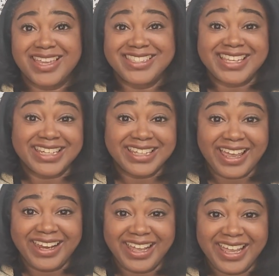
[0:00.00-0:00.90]

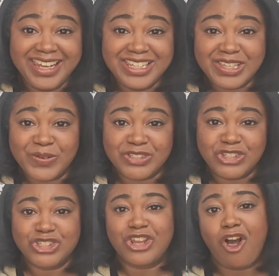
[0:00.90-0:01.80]
sunlight in, so it's
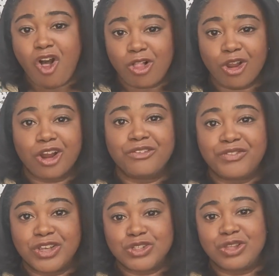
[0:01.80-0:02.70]
just not all
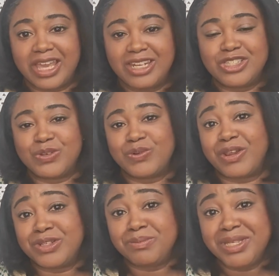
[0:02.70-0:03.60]
artificial light
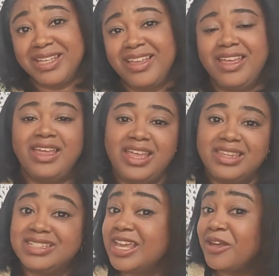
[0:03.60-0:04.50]
surrounding me.
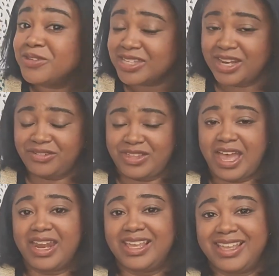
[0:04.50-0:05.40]
The downside of
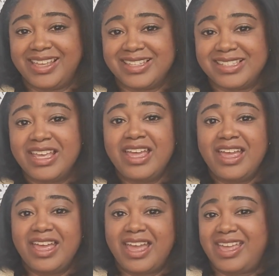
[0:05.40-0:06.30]
that is
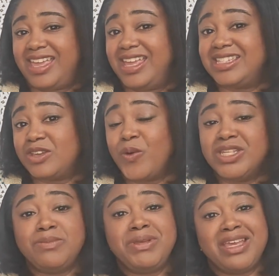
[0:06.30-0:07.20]
it's
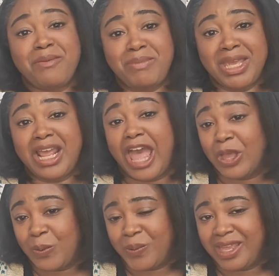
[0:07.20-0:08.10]
going to be a bit
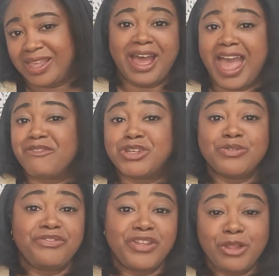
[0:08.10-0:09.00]
echoey. I have a new
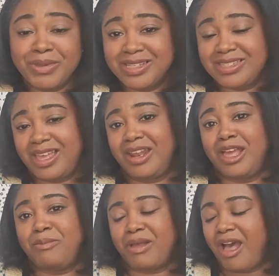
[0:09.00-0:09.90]
filming
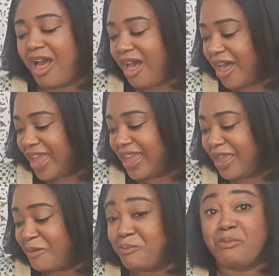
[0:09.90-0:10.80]
setup.
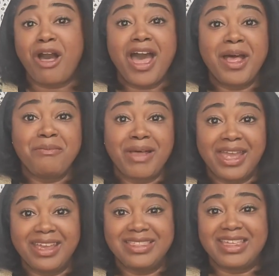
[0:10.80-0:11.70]
I bought a
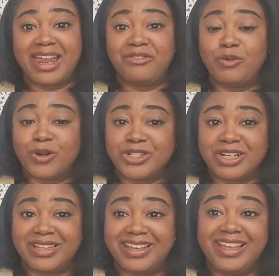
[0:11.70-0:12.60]
mic that
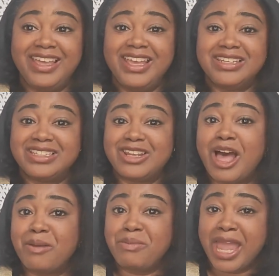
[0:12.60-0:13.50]
unfortunately does
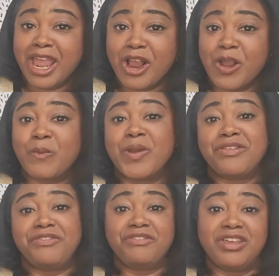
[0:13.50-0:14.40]
not pair
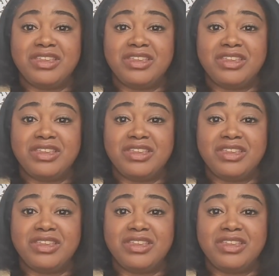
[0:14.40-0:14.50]
with